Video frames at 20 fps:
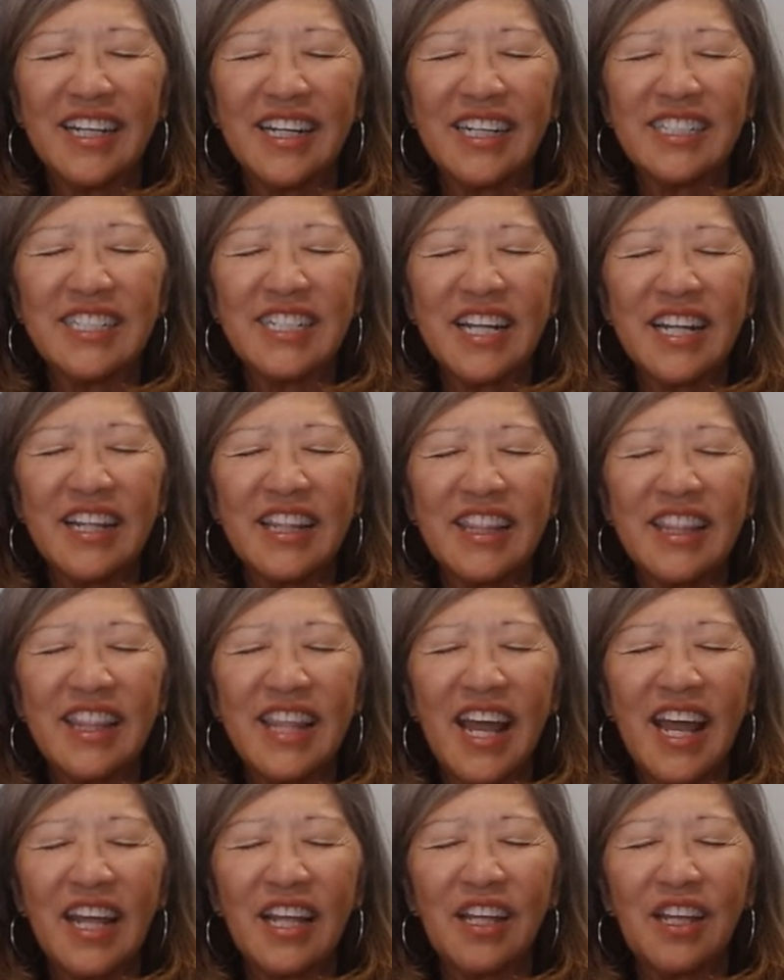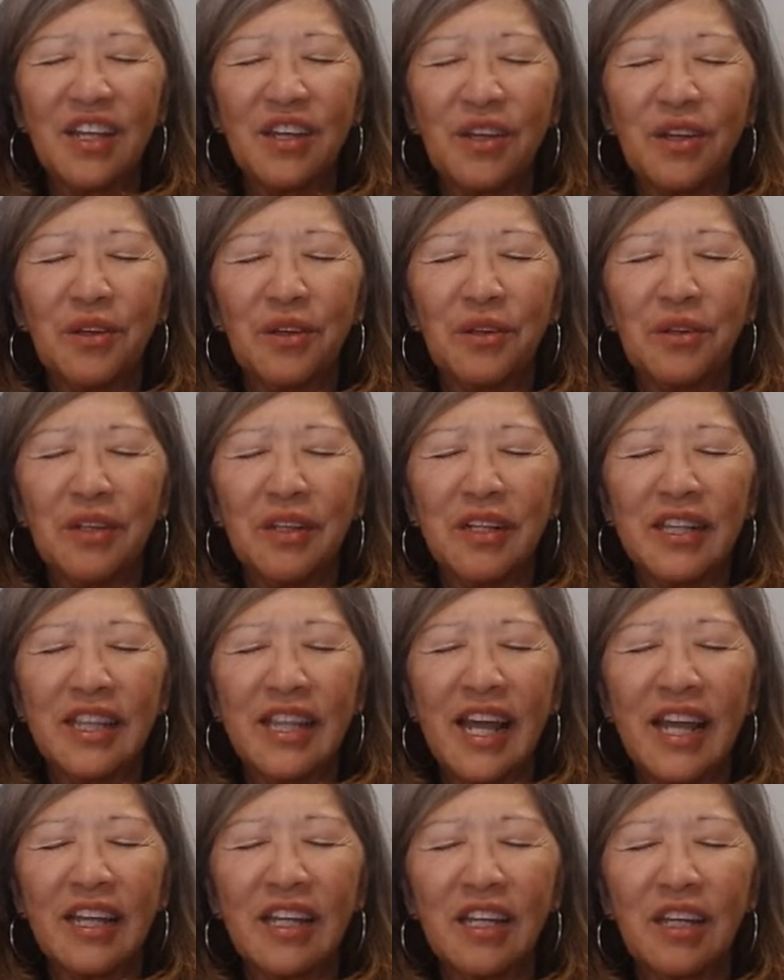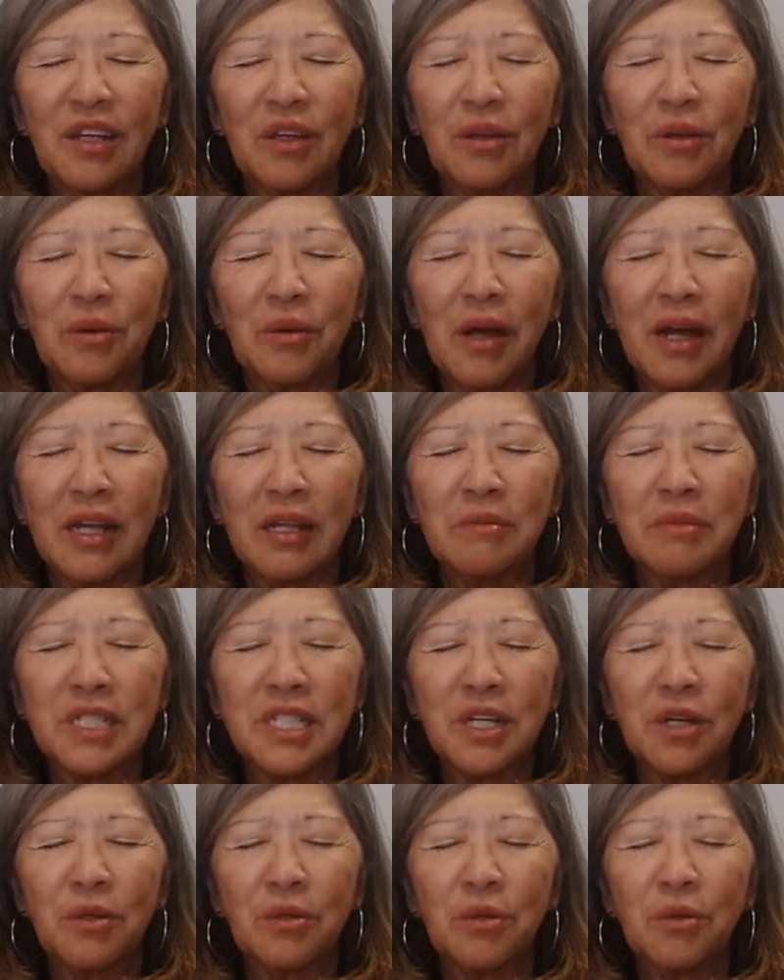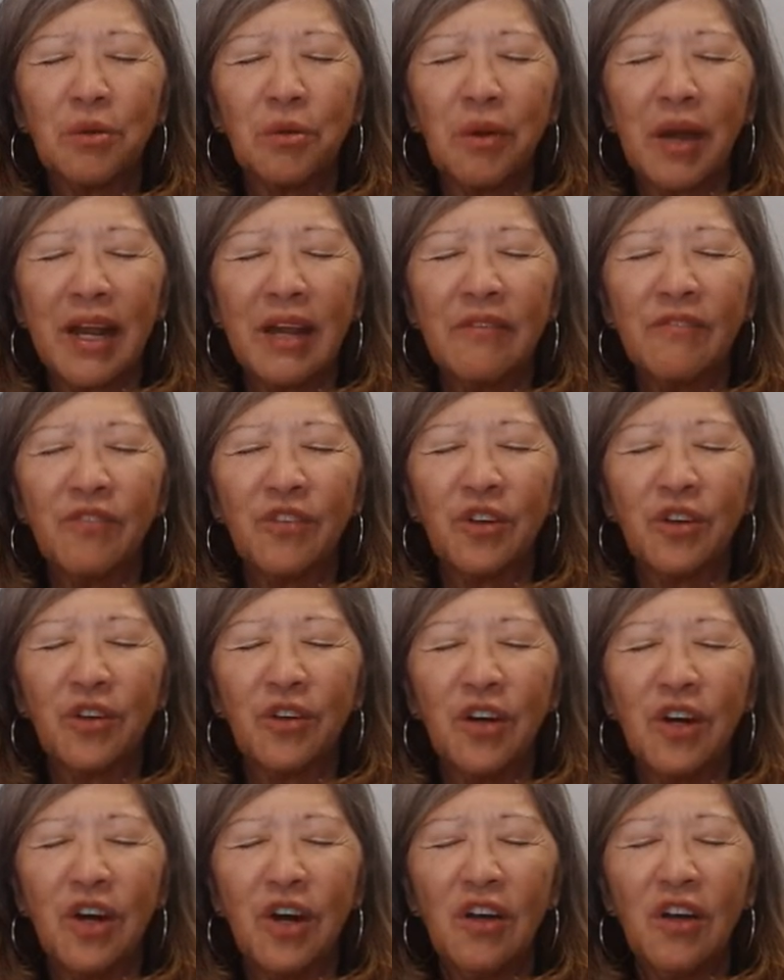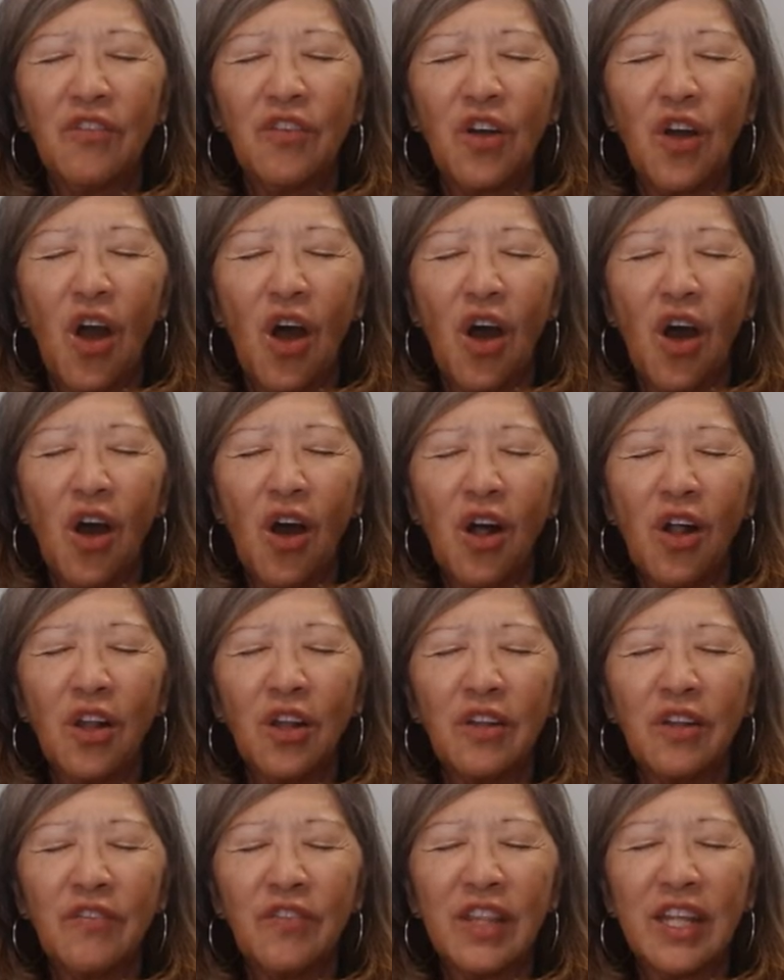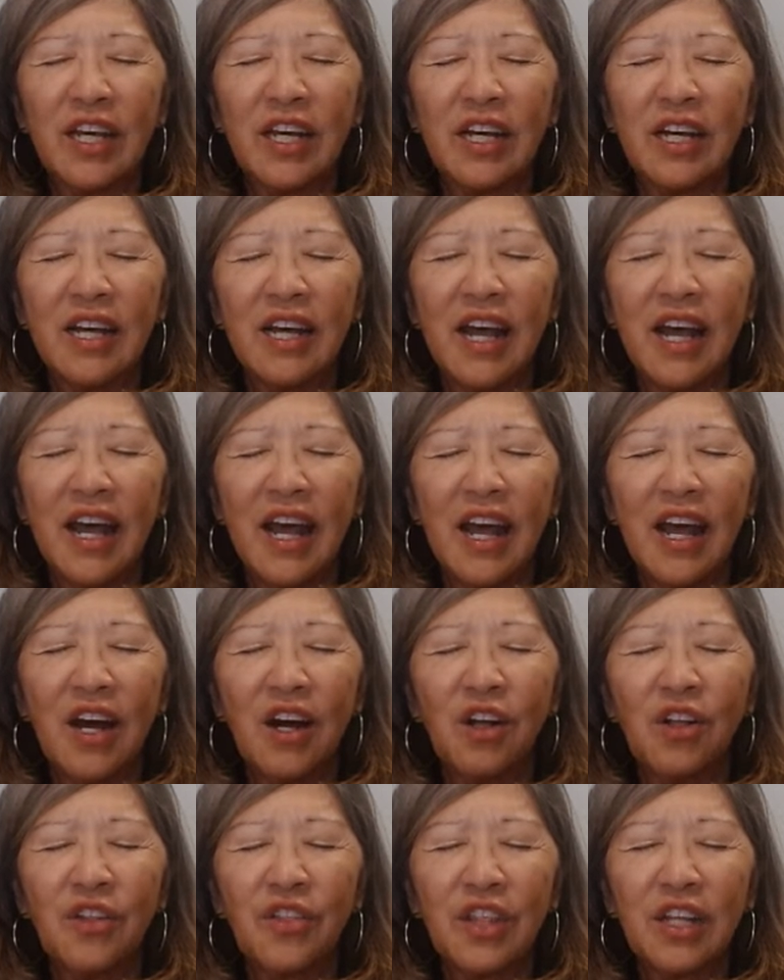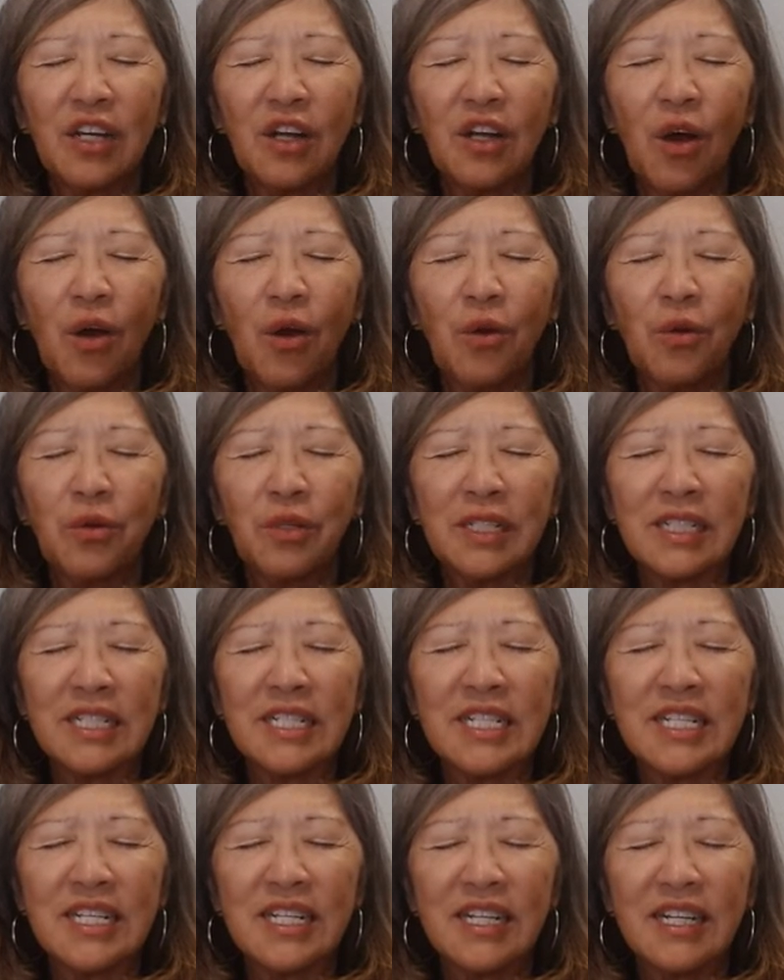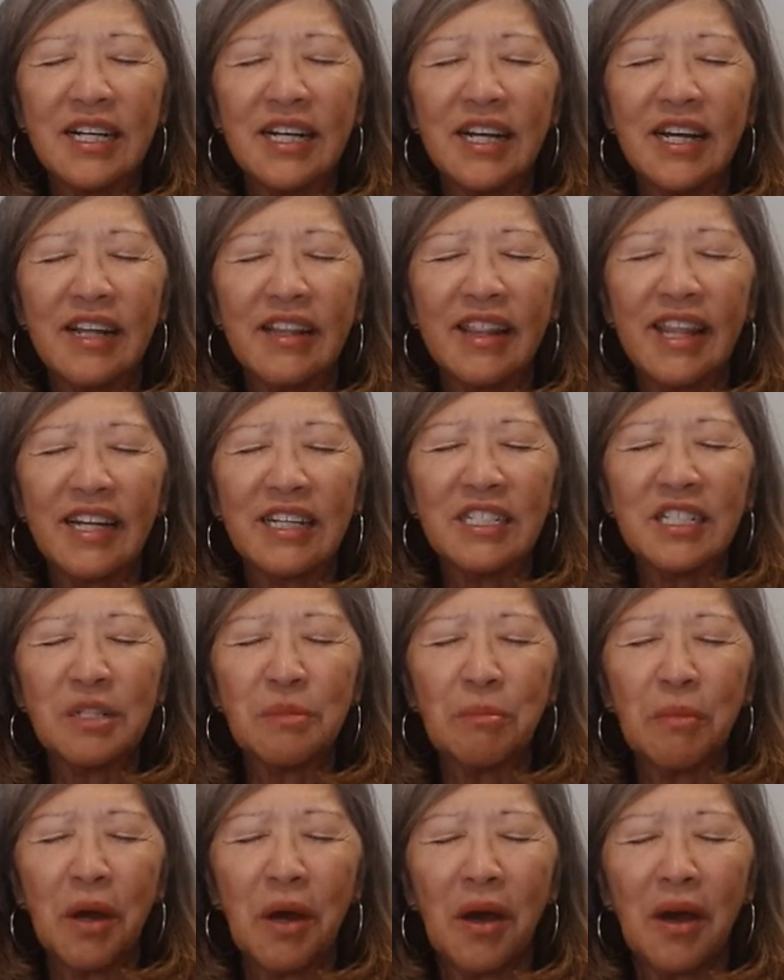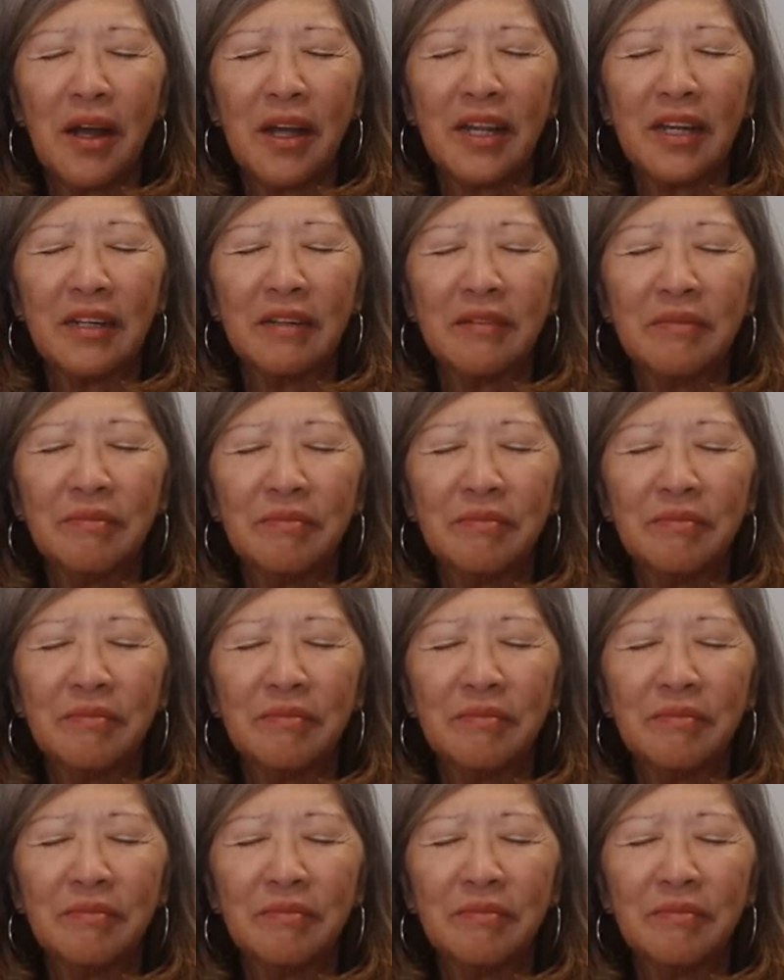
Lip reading: And I say thank you. Thank you. I am so grateful for all of the health and wholeness that is mine.